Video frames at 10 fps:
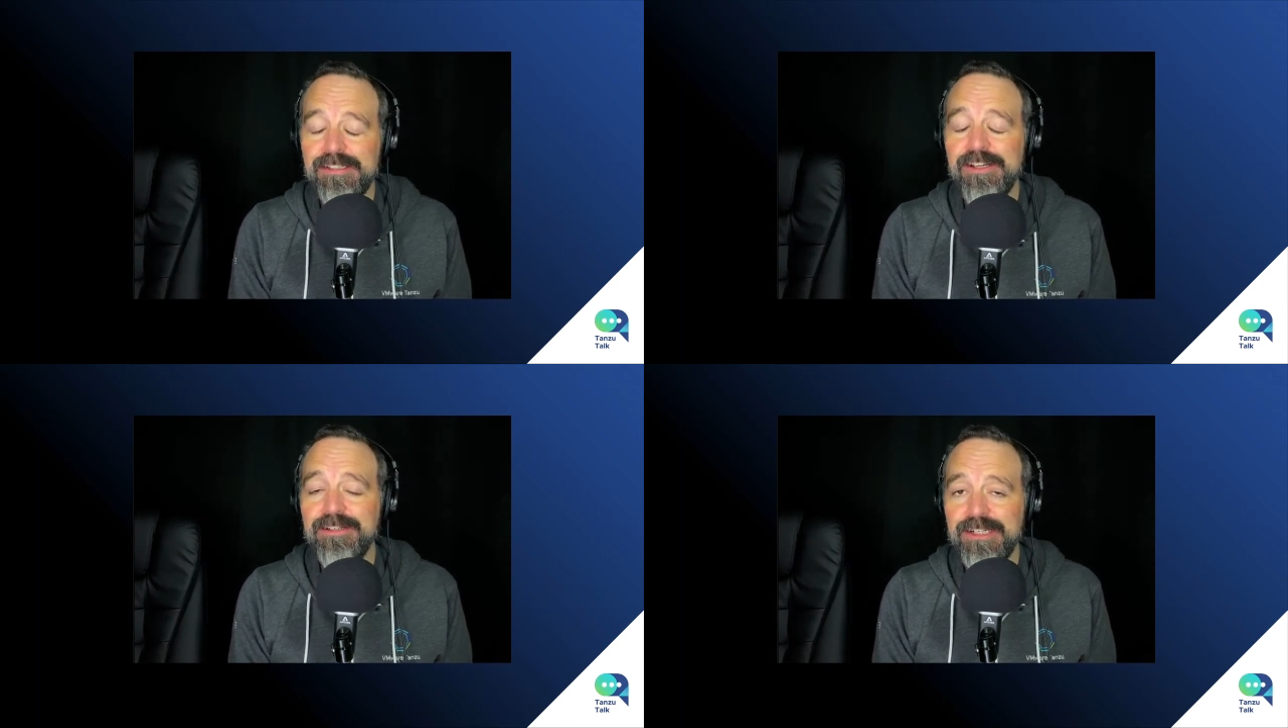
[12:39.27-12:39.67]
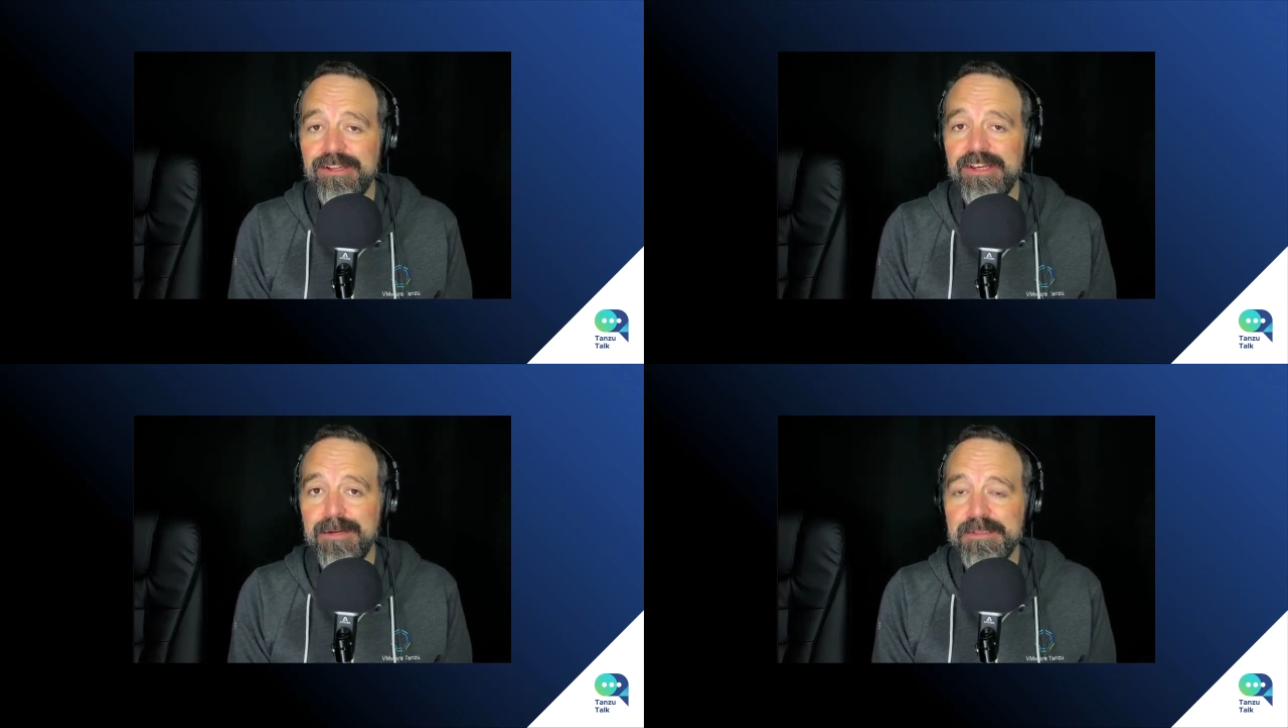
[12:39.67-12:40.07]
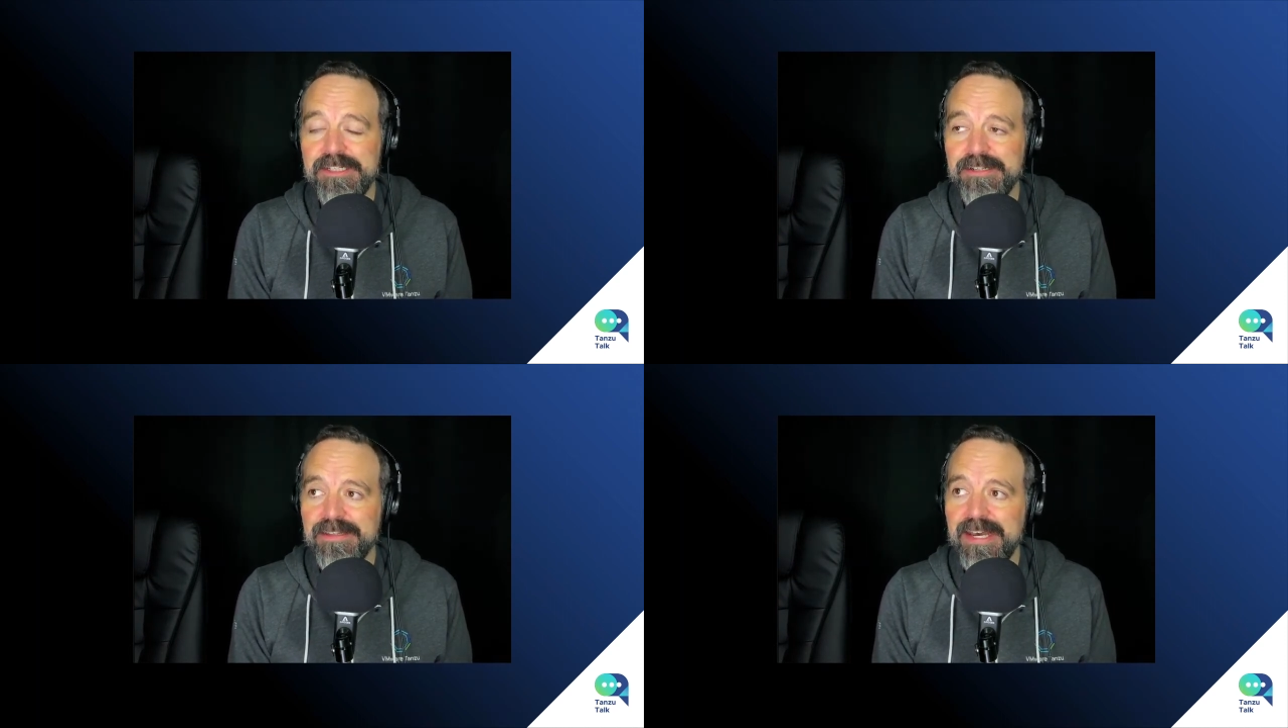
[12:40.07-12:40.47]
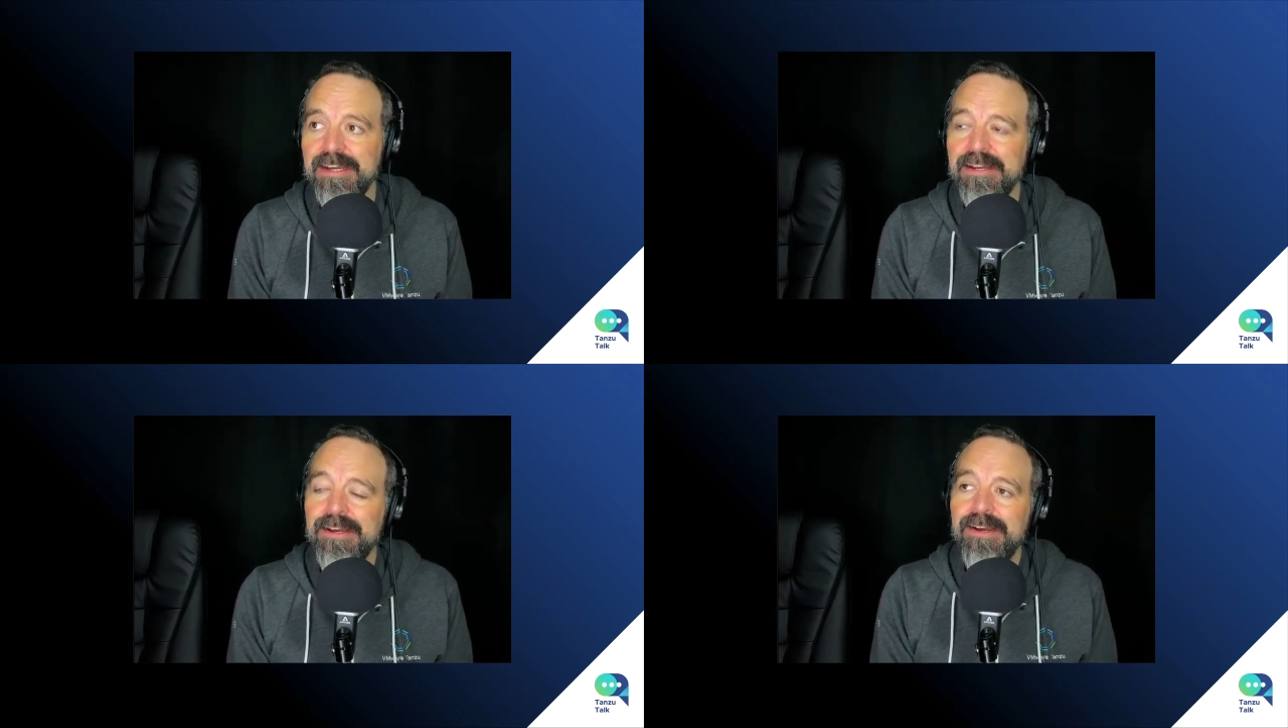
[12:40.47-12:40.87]
you know, the opposite of
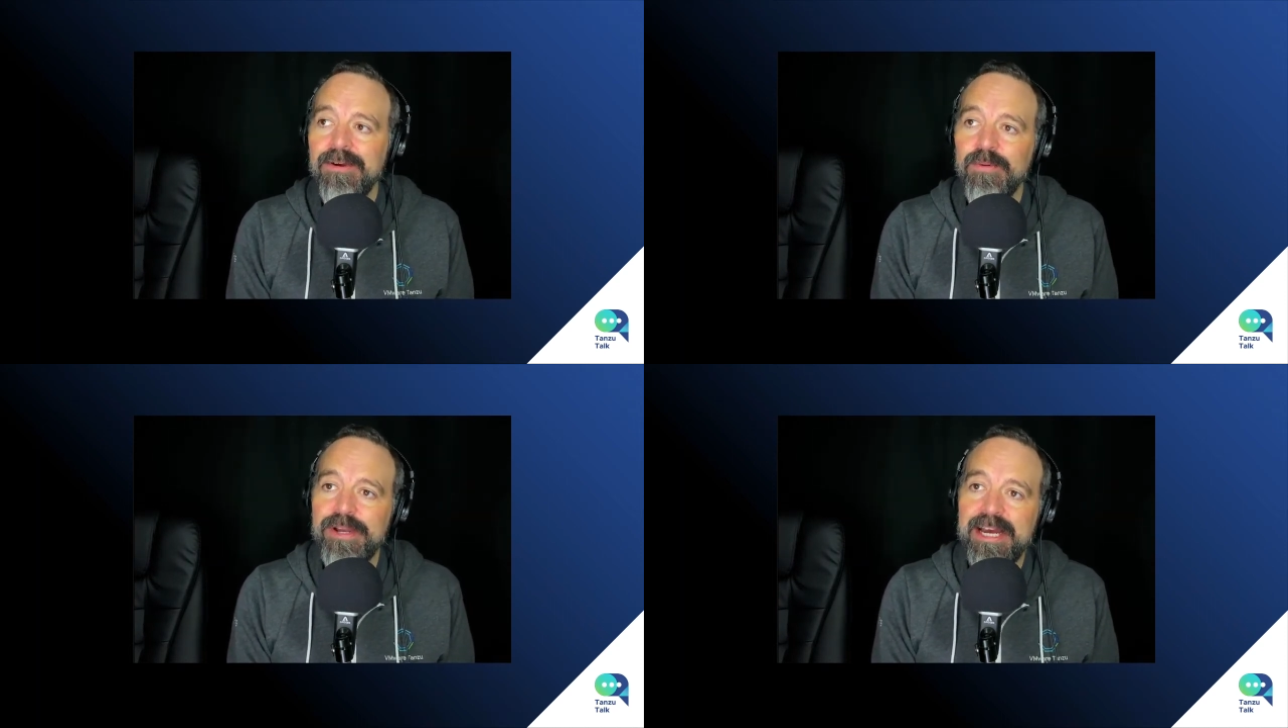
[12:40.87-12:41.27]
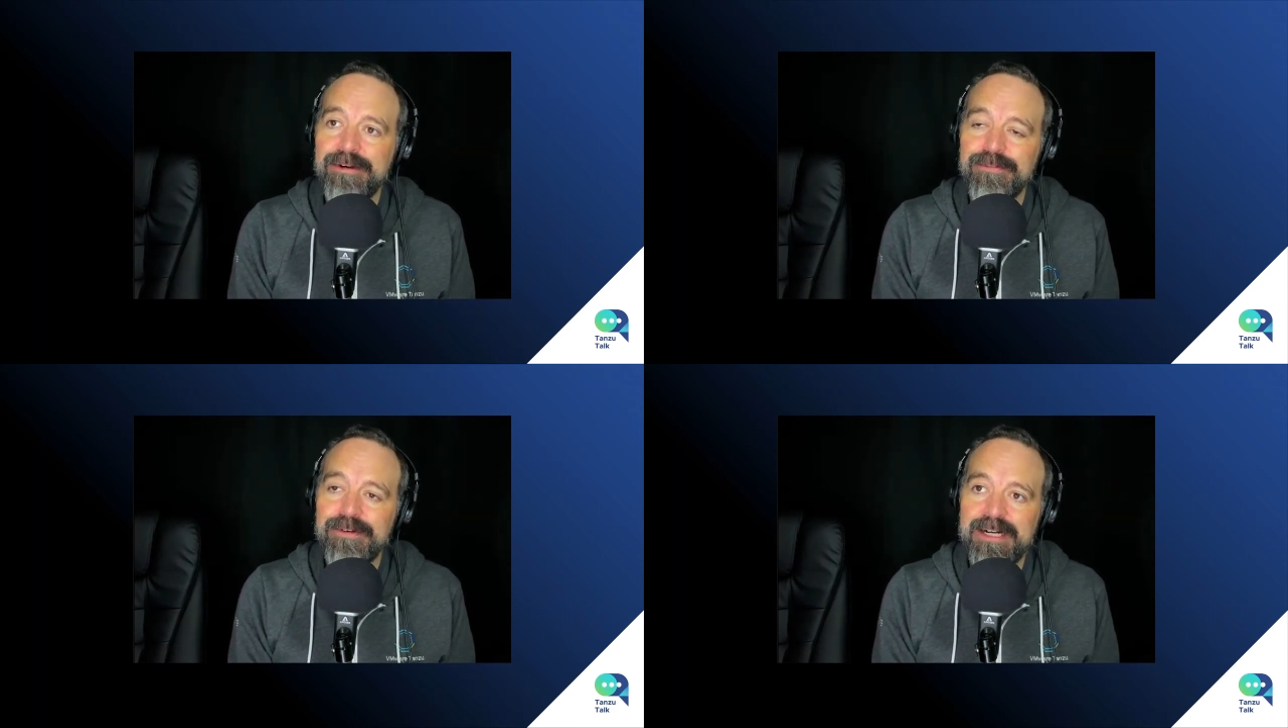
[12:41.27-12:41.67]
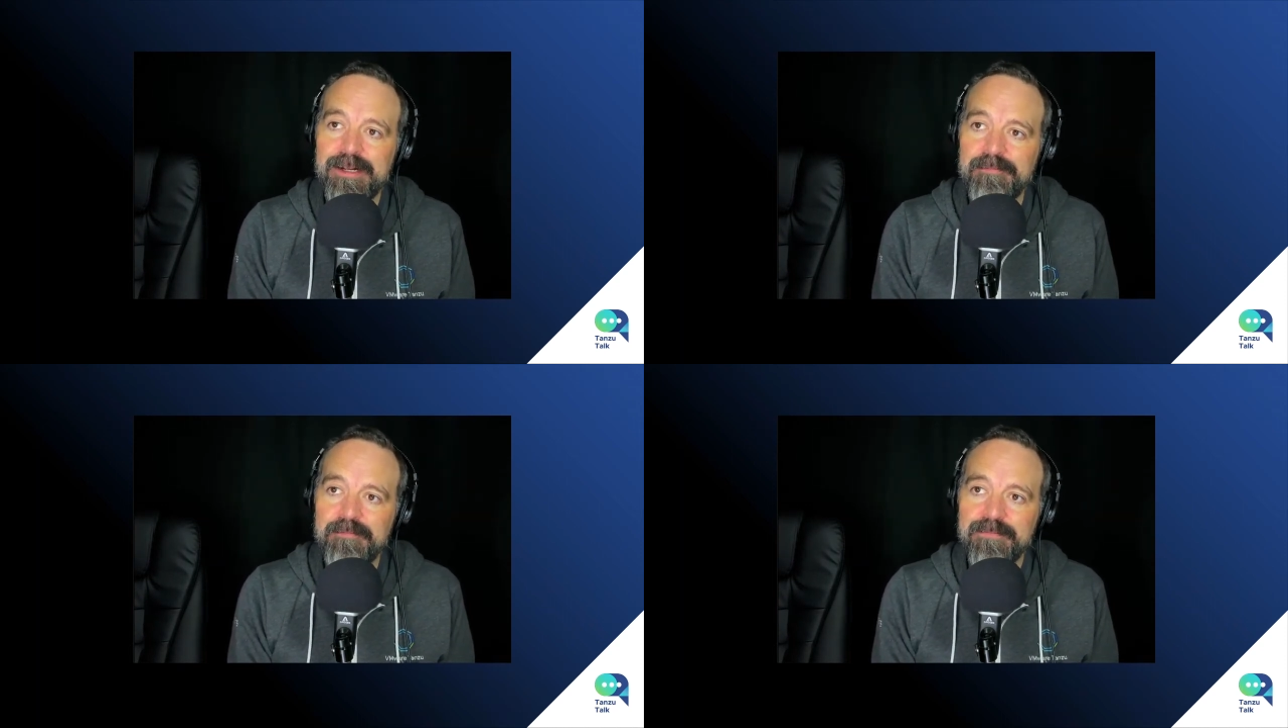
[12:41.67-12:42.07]
that. We have uh,